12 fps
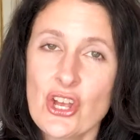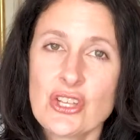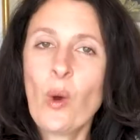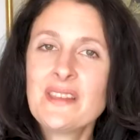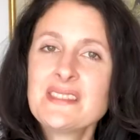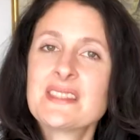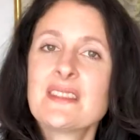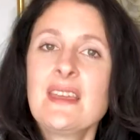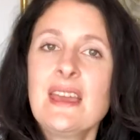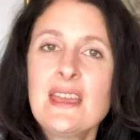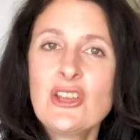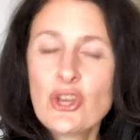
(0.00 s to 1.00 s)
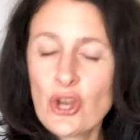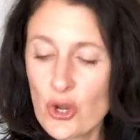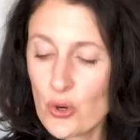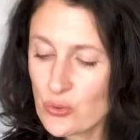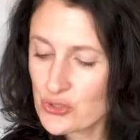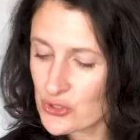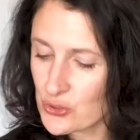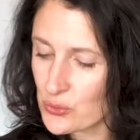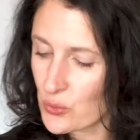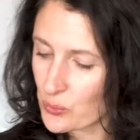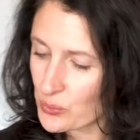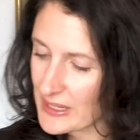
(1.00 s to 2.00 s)
Once they go to
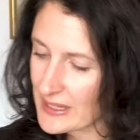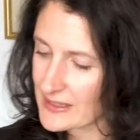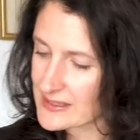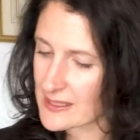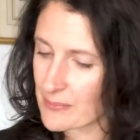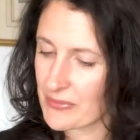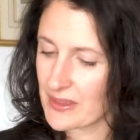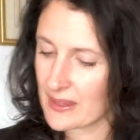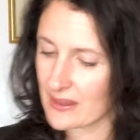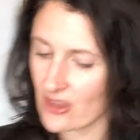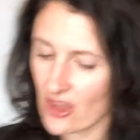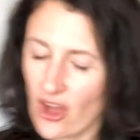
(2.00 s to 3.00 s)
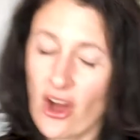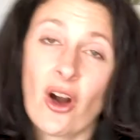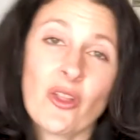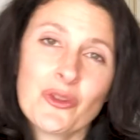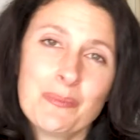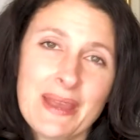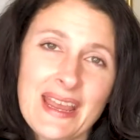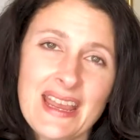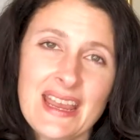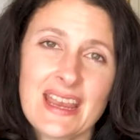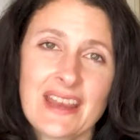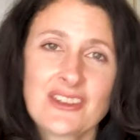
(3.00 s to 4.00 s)
reading something on the
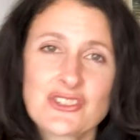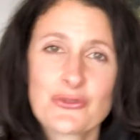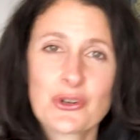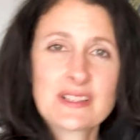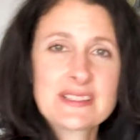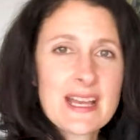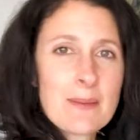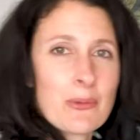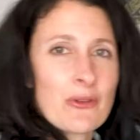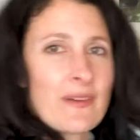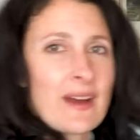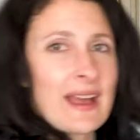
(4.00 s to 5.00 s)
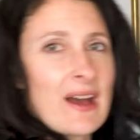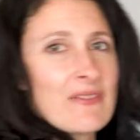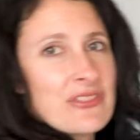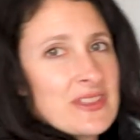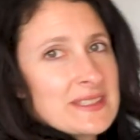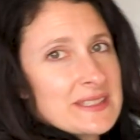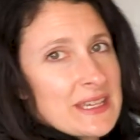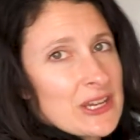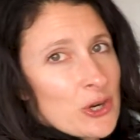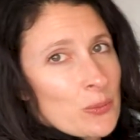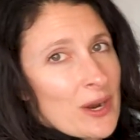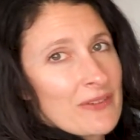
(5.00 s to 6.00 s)
page, for example, if I have this
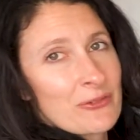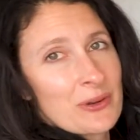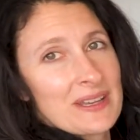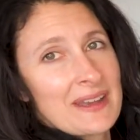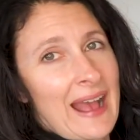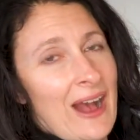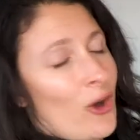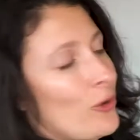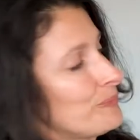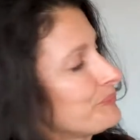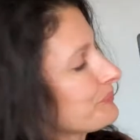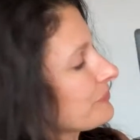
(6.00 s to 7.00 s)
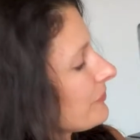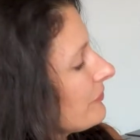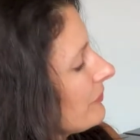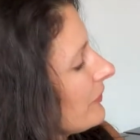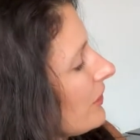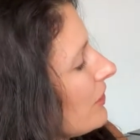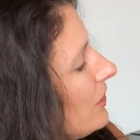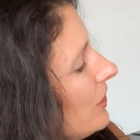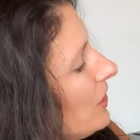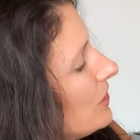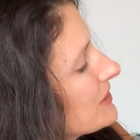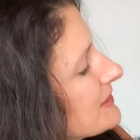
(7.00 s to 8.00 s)
here where I've written out
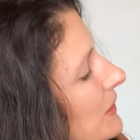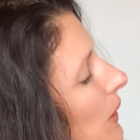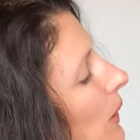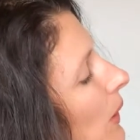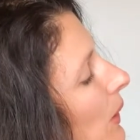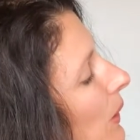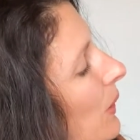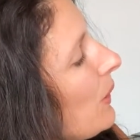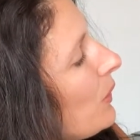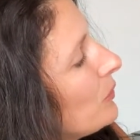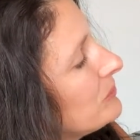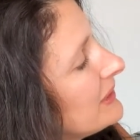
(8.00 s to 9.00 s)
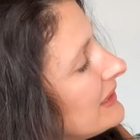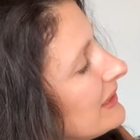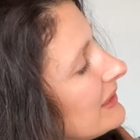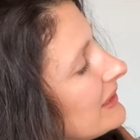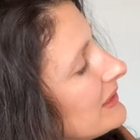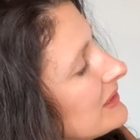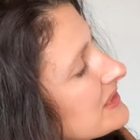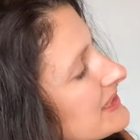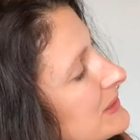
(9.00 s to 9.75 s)
so, mi,